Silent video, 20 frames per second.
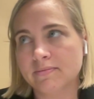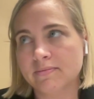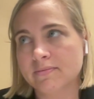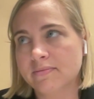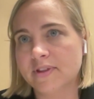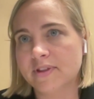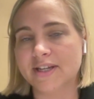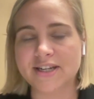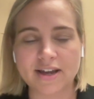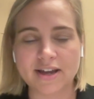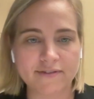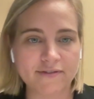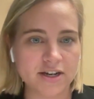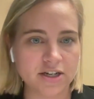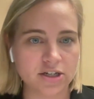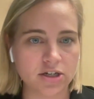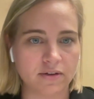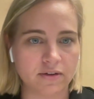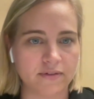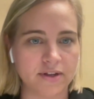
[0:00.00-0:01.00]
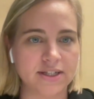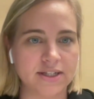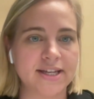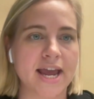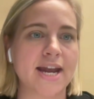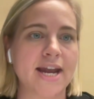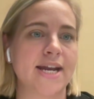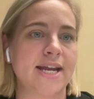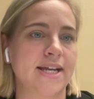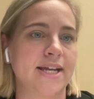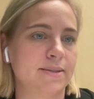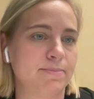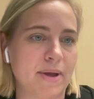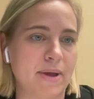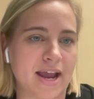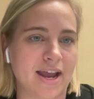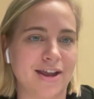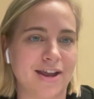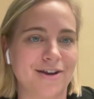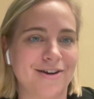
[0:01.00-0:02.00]
the definition of insanity is
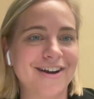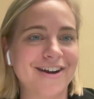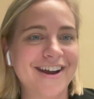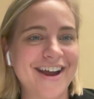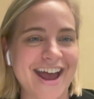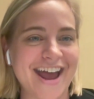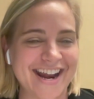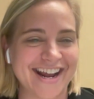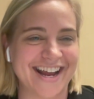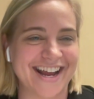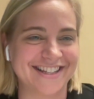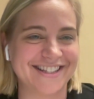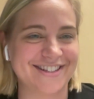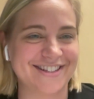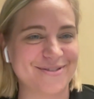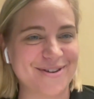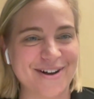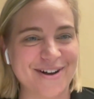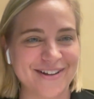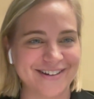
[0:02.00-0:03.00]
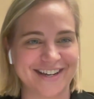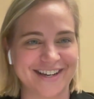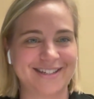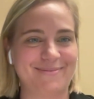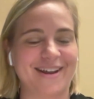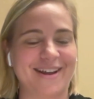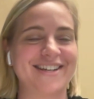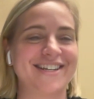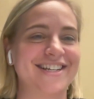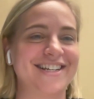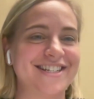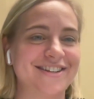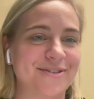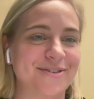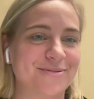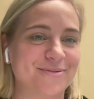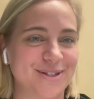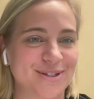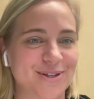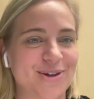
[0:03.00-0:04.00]
banging your head against the wall and expecting a
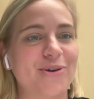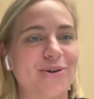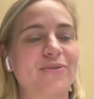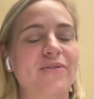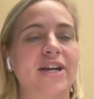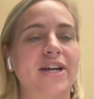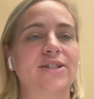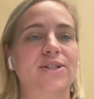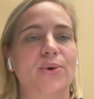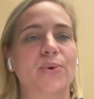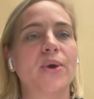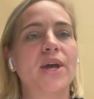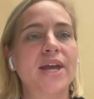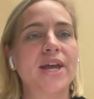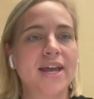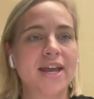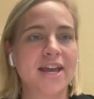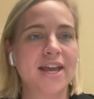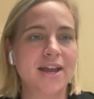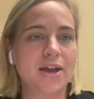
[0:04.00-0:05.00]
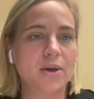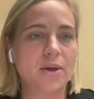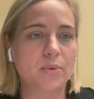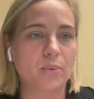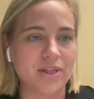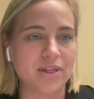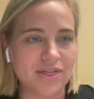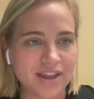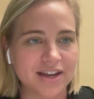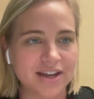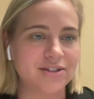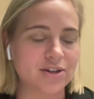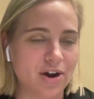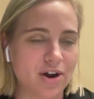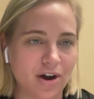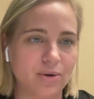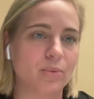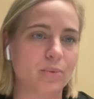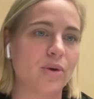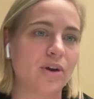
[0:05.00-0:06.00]
different result, right? So when things
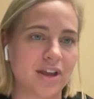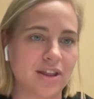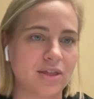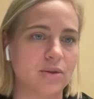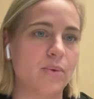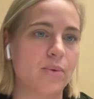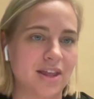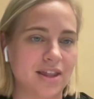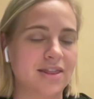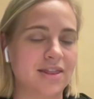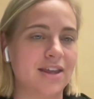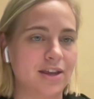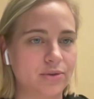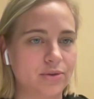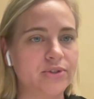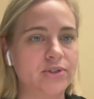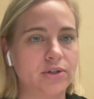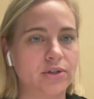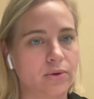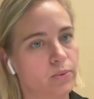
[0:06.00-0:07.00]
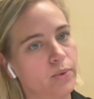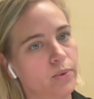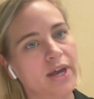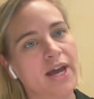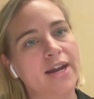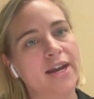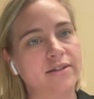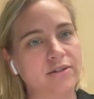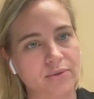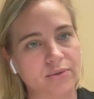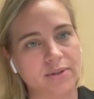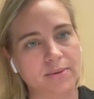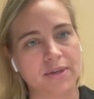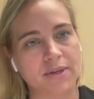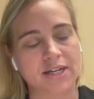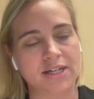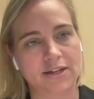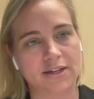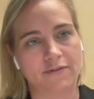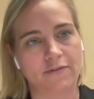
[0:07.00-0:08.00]
aren't working the way that they used to, we got to do
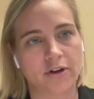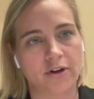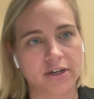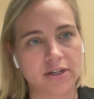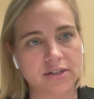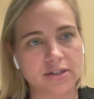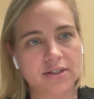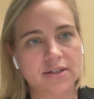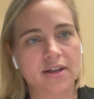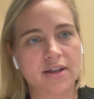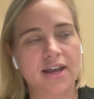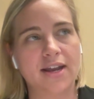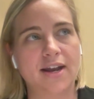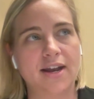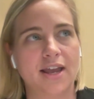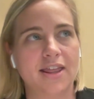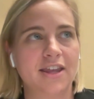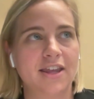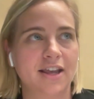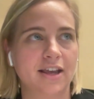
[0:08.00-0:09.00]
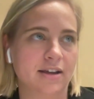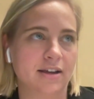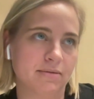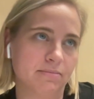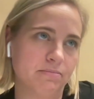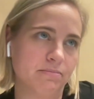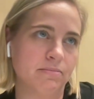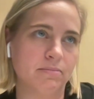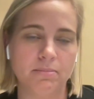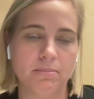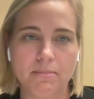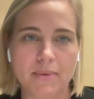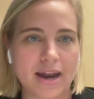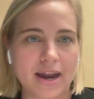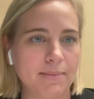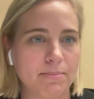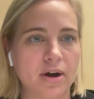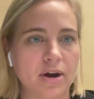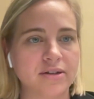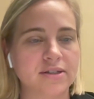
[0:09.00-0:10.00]
something different. And I think many
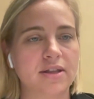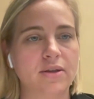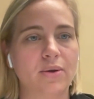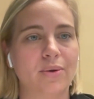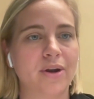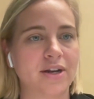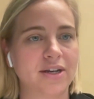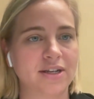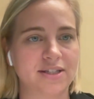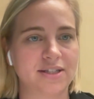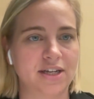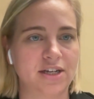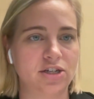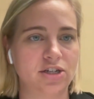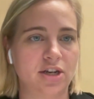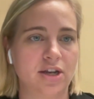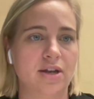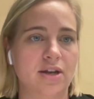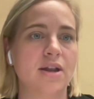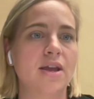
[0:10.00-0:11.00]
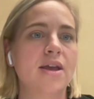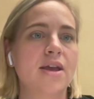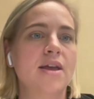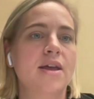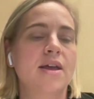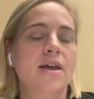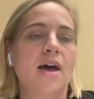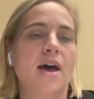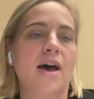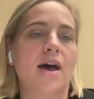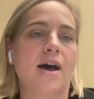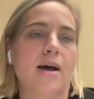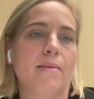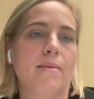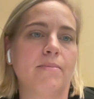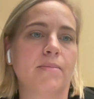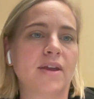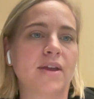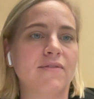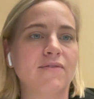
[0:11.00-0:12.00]
parts of the organization
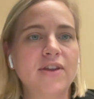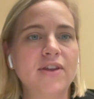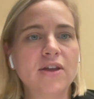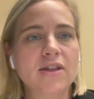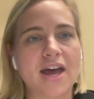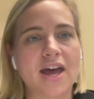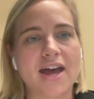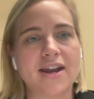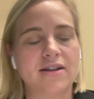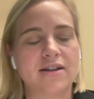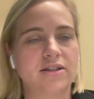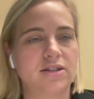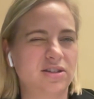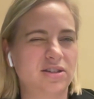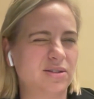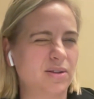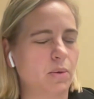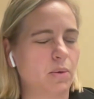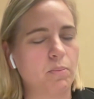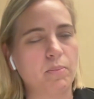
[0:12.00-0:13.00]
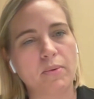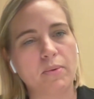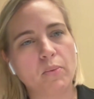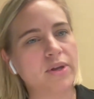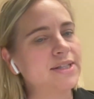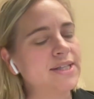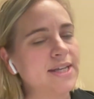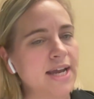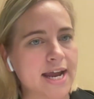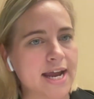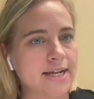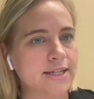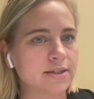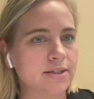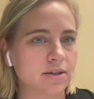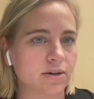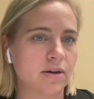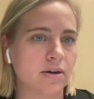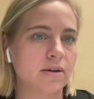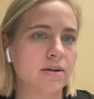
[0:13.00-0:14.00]
can feel that. And it's just like, but what's the
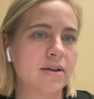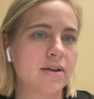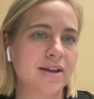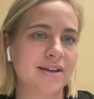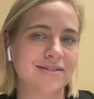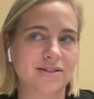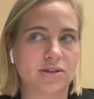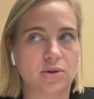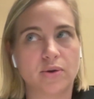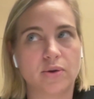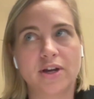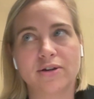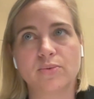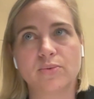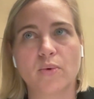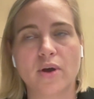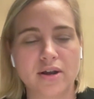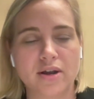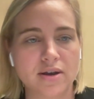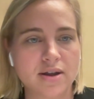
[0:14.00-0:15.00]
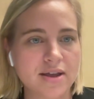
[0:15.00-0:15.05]
answer? And so here's one